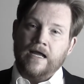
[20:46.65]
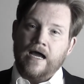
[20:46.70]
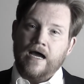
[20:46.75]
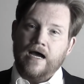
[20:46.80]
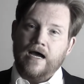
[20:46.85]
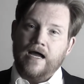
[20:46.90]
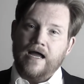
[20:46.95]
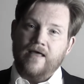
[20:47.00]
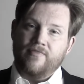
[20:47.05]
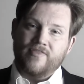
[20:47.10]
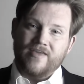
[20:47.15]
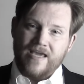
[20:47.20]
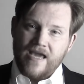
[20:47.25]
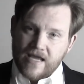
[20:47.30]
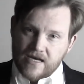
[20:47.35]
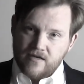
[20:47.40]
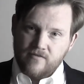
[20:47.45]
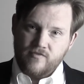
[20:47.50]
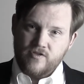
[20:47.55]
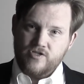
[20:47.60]
at the
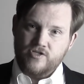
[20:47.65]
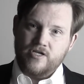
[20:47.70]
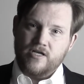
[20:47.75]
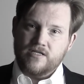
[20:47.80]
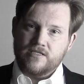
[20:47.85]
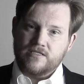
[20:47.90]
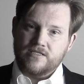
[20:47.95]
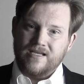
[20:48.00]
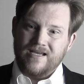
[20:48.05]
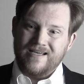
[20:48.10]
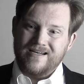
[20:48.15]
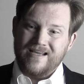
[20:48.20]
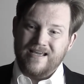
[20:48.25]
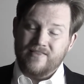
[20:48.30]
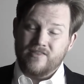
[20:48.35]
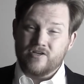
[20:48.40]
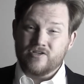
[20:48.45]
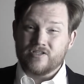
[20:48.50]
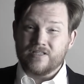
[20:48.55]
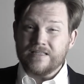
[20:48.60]
end of the genocide,
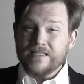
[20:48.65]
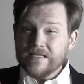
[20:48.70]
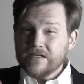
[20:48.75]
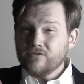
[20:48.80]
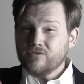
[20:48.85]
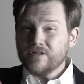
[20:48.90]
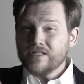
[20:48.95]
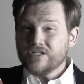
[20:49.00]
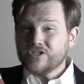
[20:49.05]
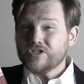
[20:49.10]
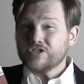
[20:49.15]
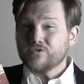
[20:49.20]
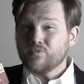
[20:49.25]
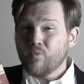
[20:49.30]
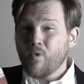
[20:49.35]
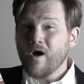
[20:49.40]
and there's literally just